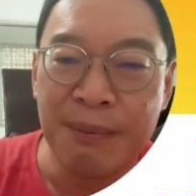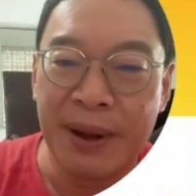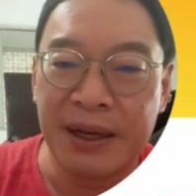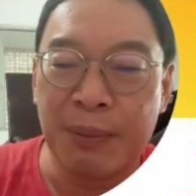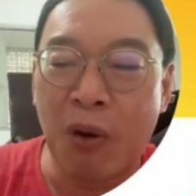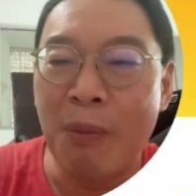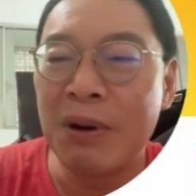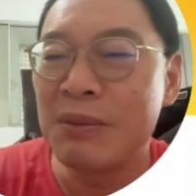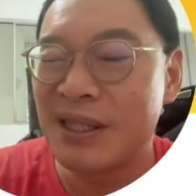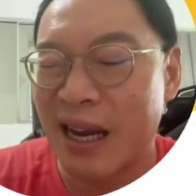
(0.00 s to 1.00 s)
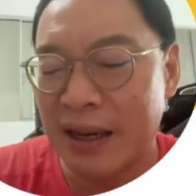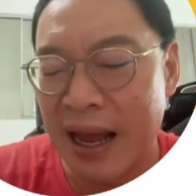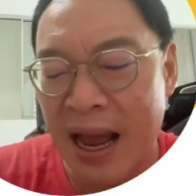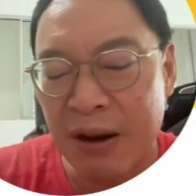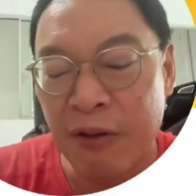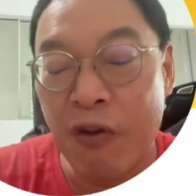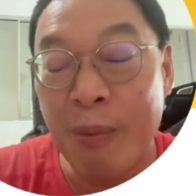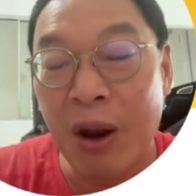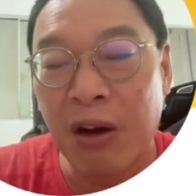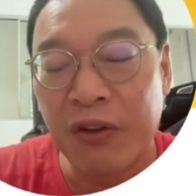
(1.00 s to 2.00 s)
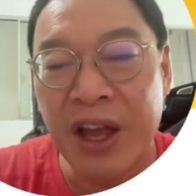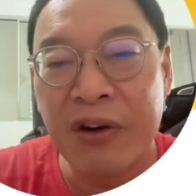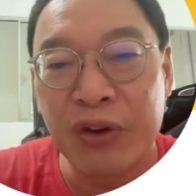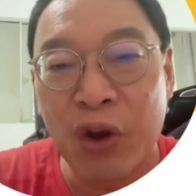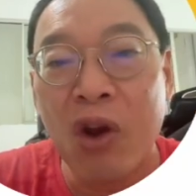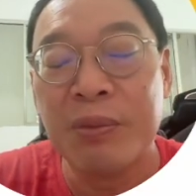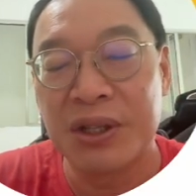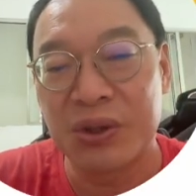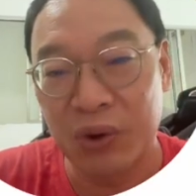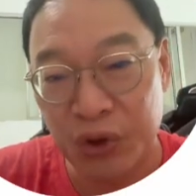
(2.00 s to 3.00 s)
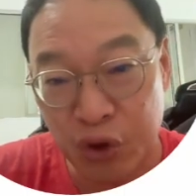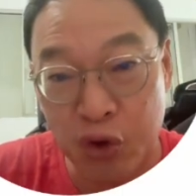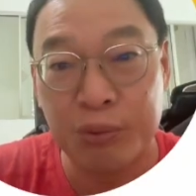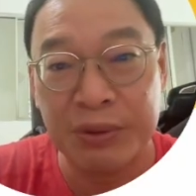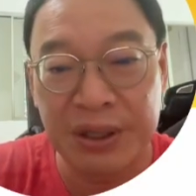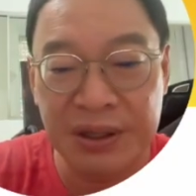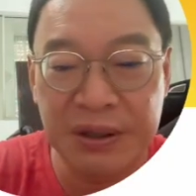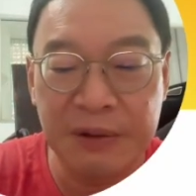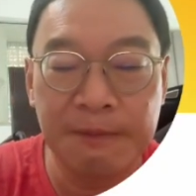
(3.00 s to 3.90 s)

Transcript: but the problem is that they form a lot of teratomas or tumors.